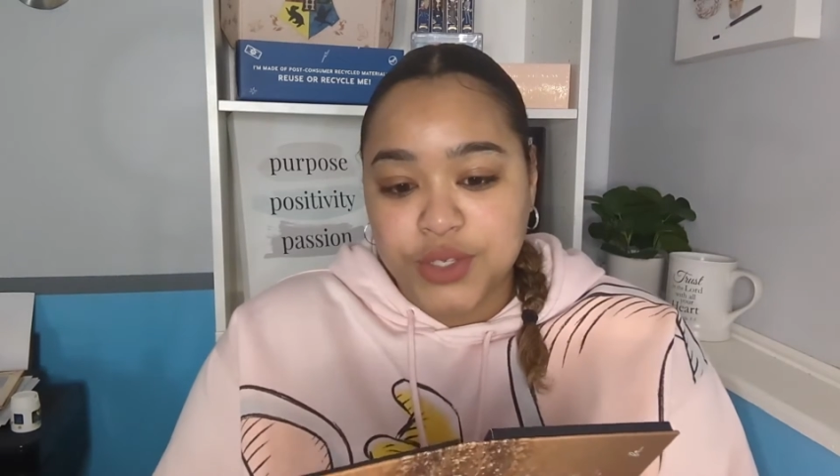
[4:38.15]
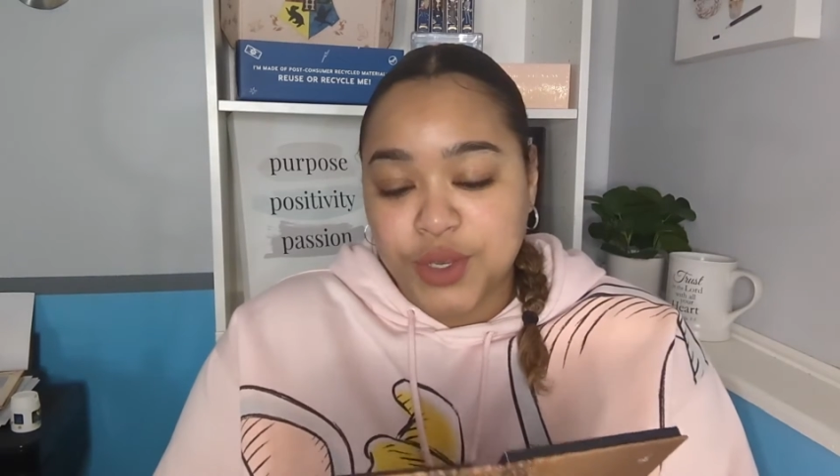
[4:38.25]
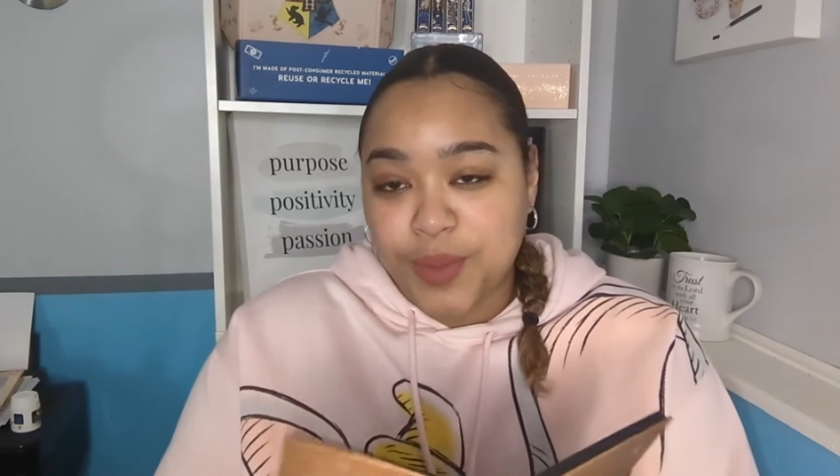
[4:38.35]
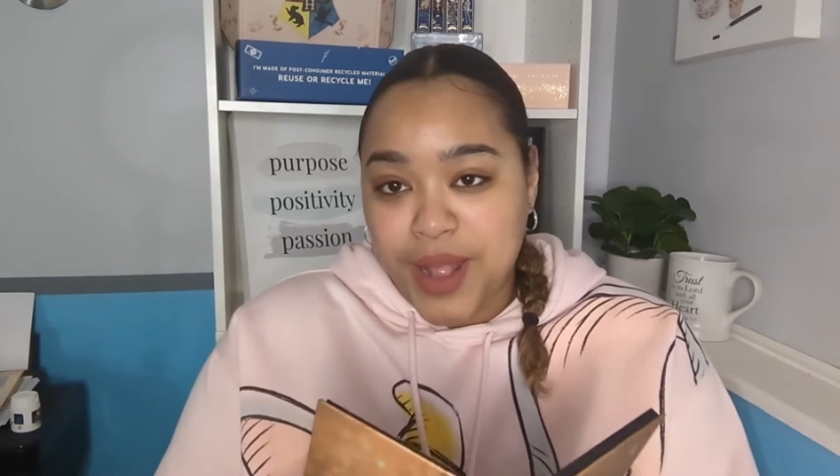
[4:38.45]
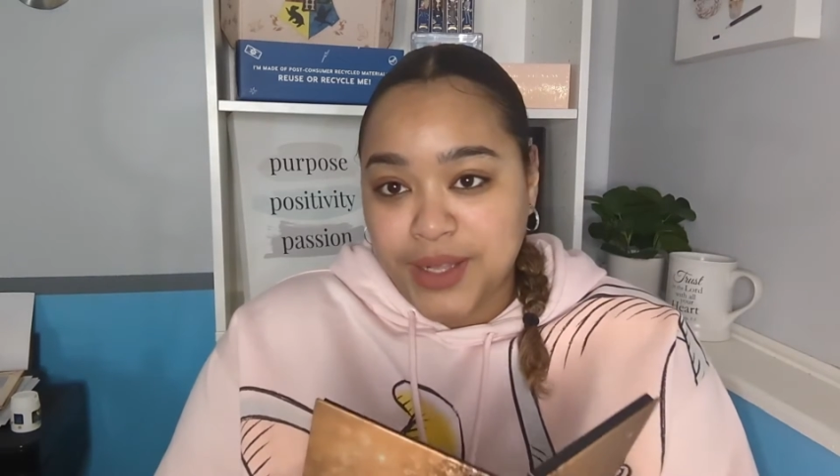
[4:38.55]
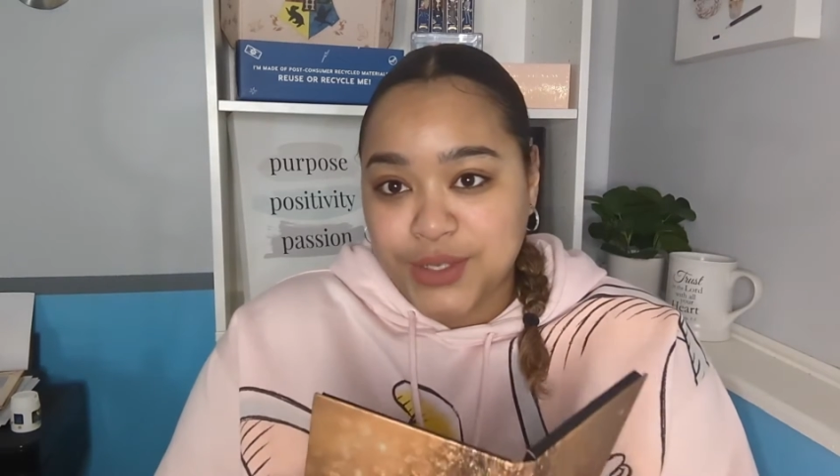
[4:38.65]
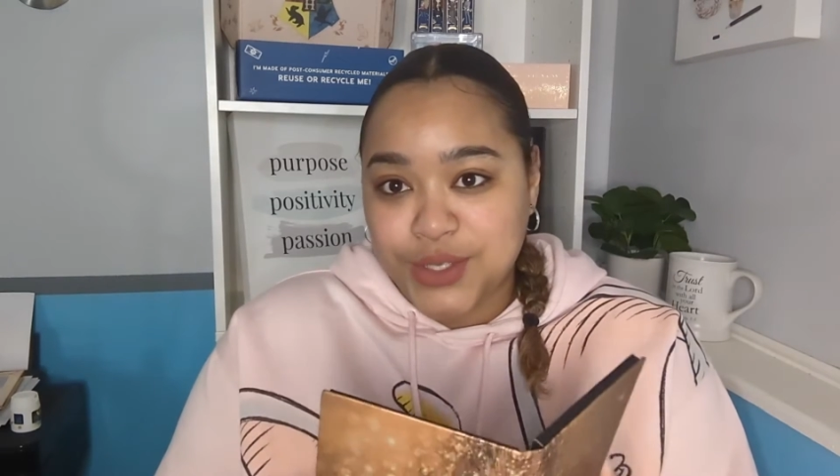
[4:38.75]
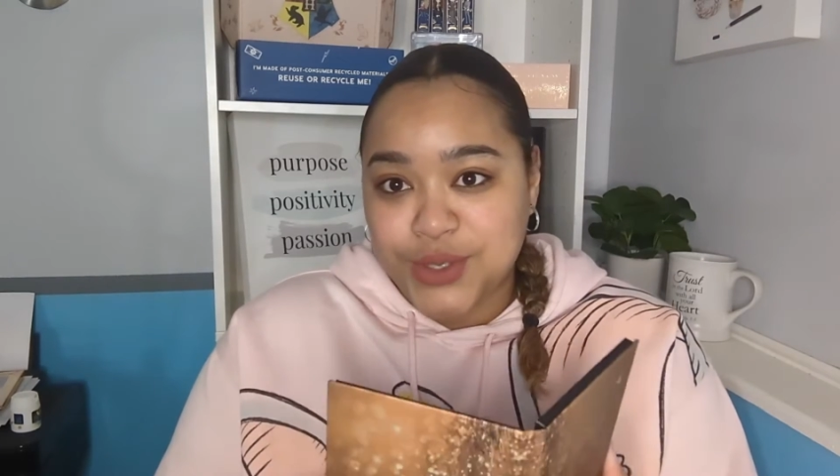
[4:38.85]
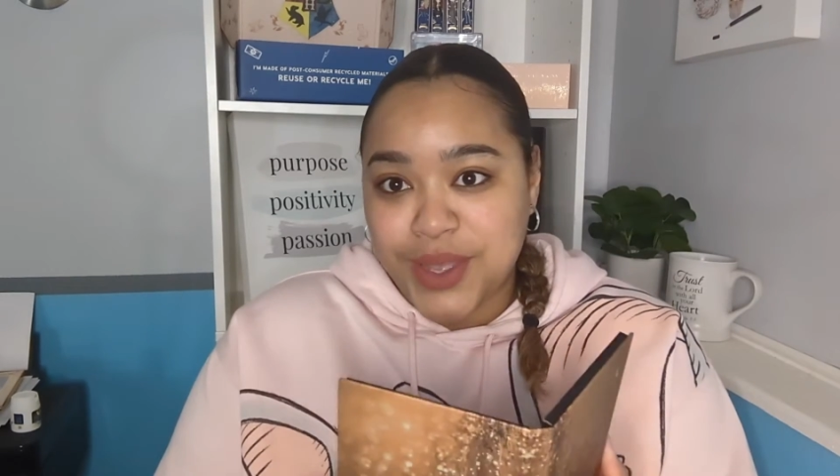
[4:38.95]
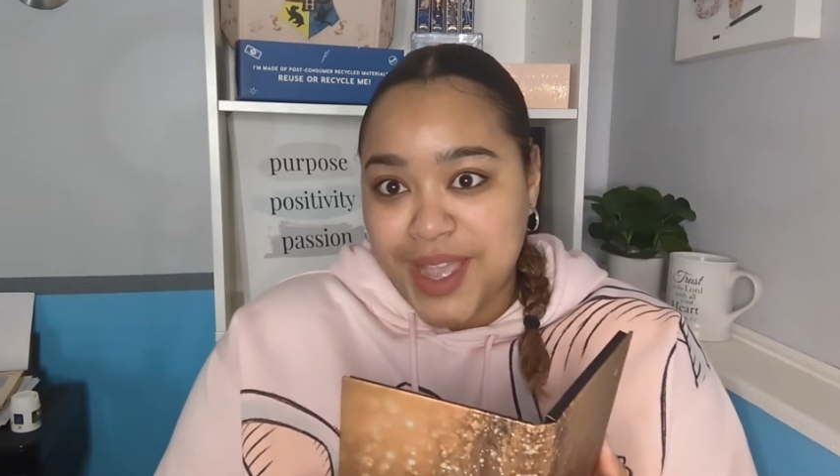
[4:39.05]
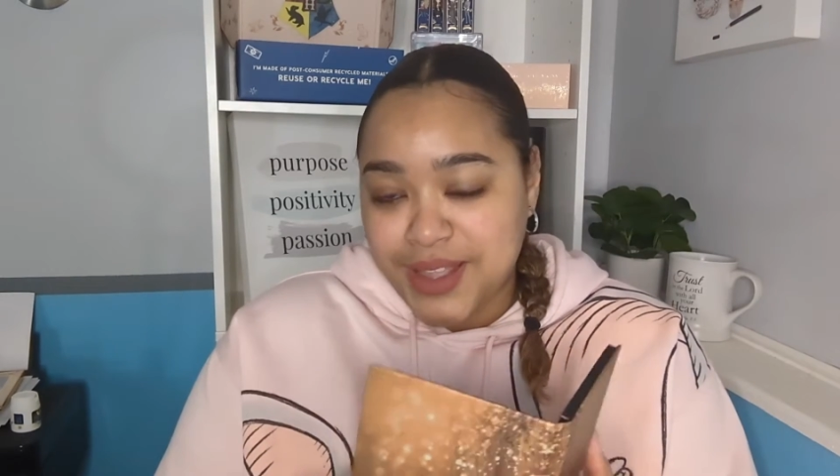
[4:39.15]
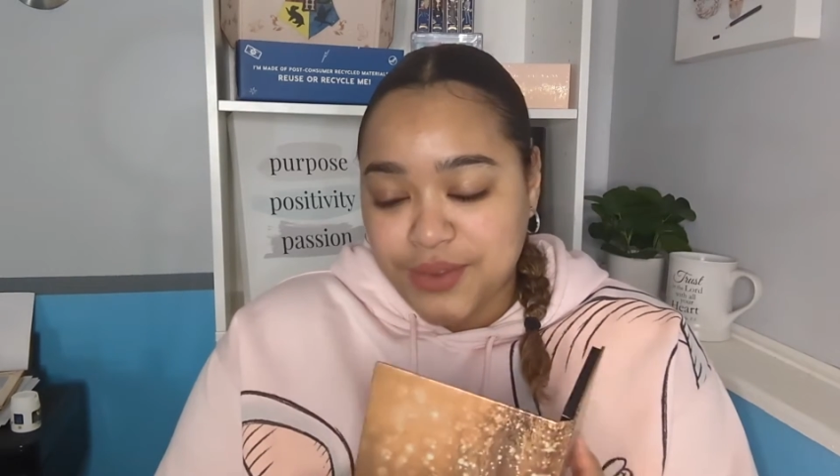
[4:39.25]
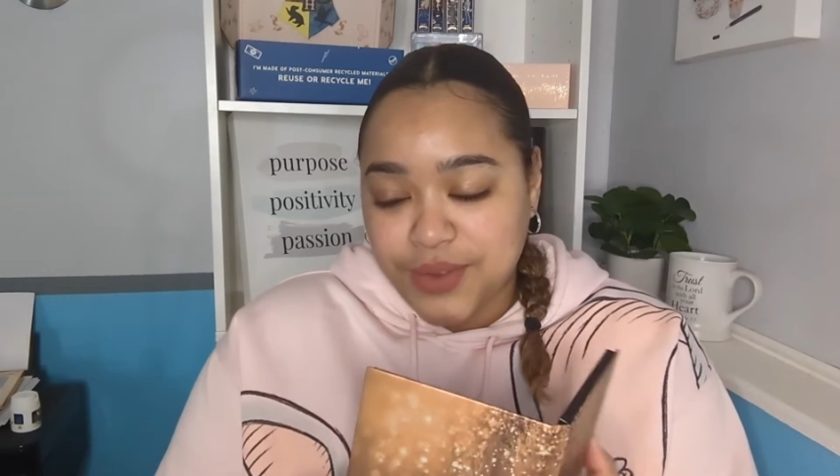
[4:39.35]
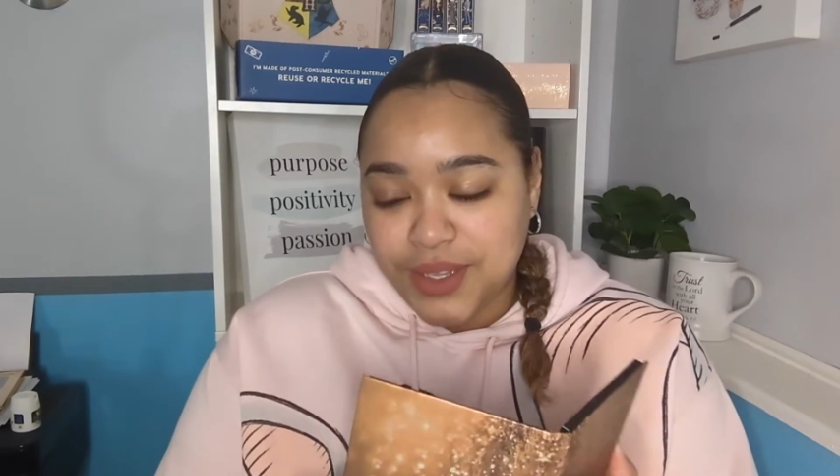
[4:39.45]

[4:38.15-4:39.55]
Ego palettes just so I had the full